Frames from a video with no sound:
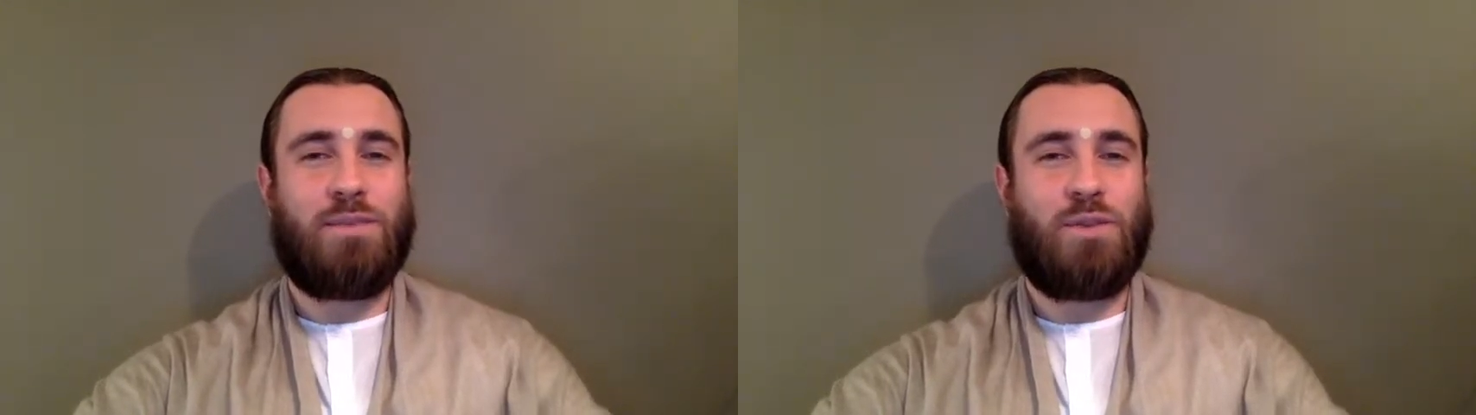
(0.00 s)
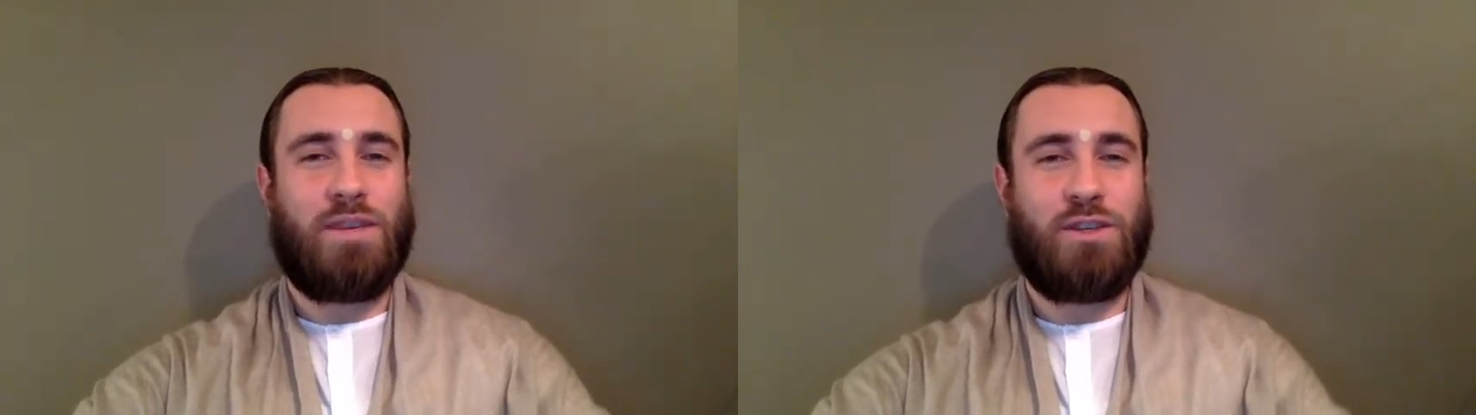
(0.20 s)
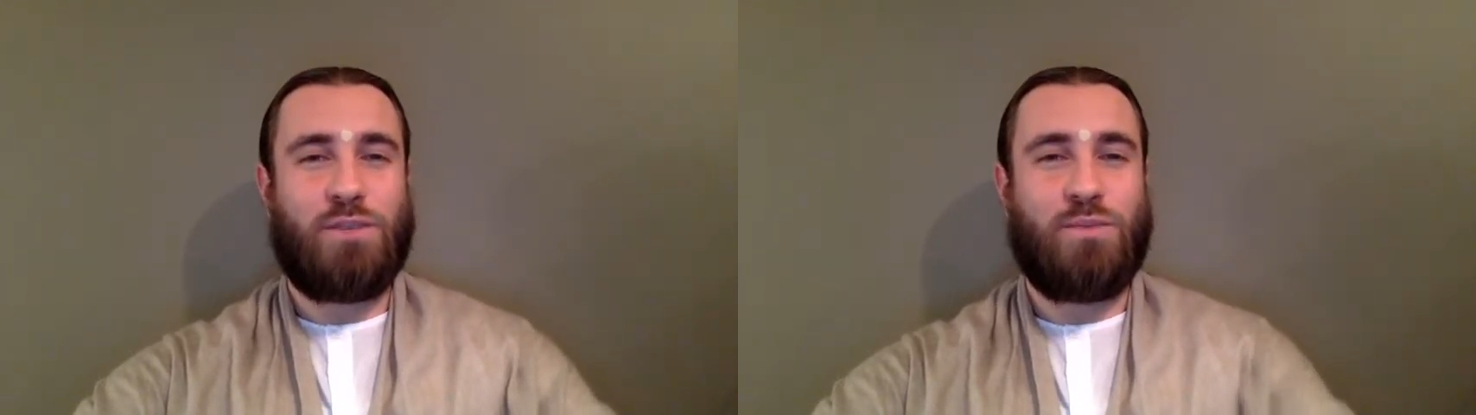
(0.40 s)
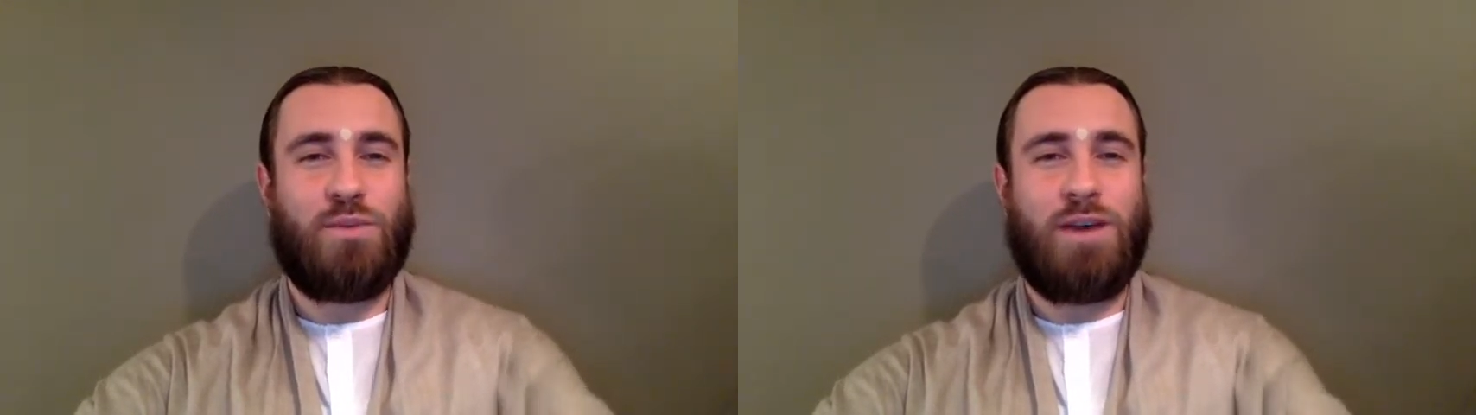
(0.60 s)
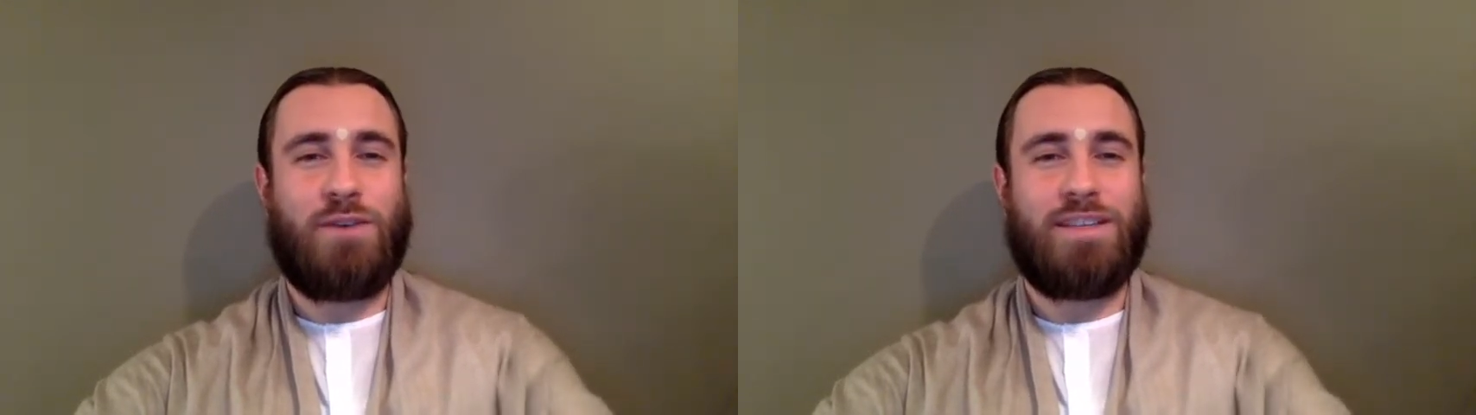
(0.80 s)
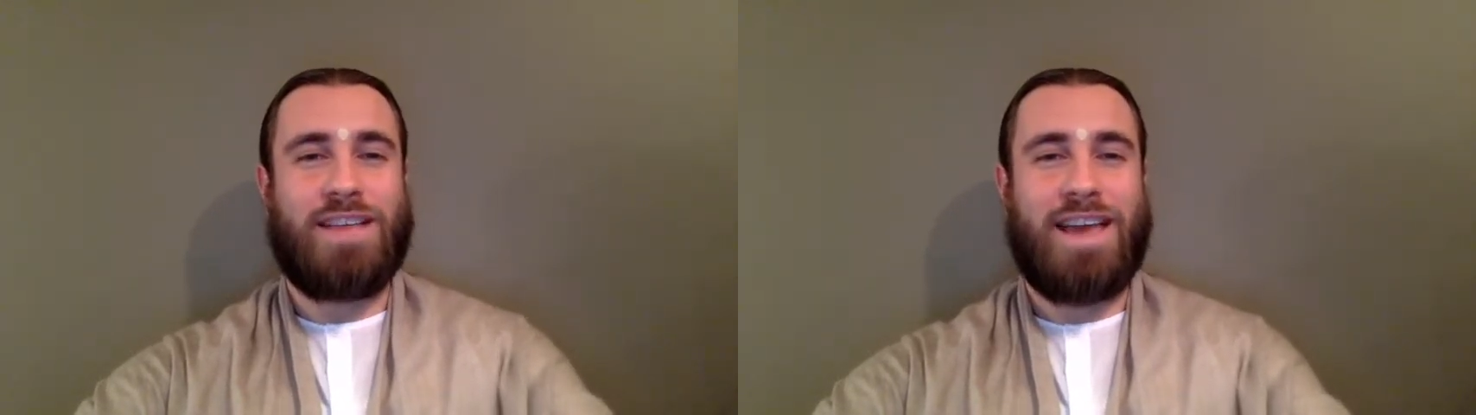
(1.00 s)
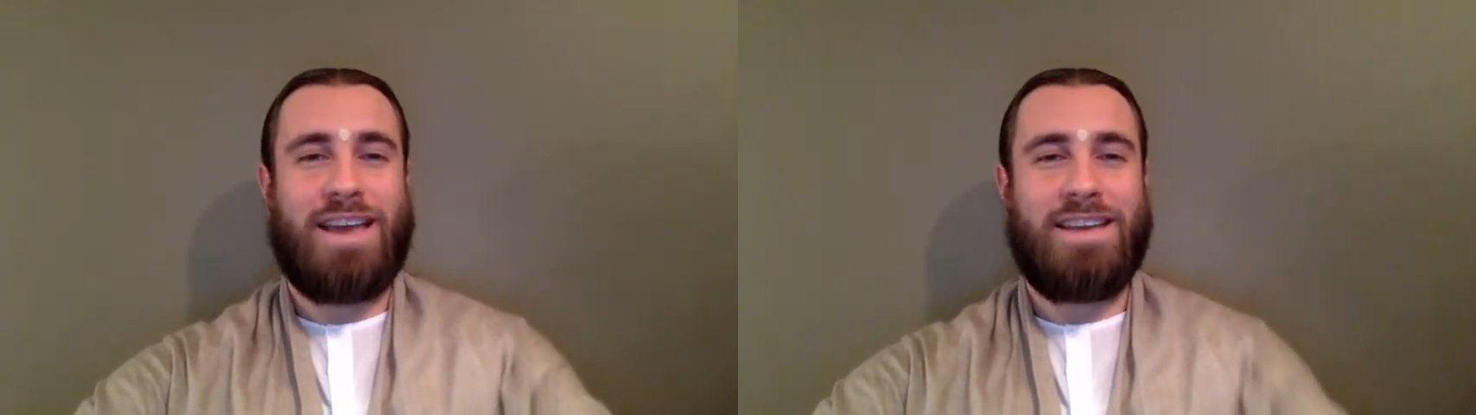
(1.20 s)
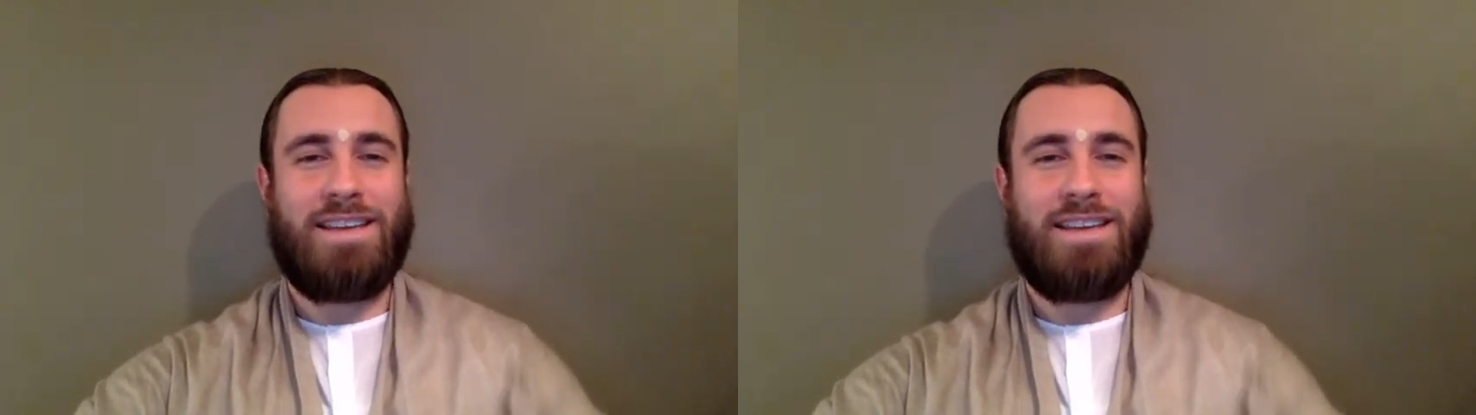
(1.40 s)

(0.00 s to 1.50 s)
so he just put out his hand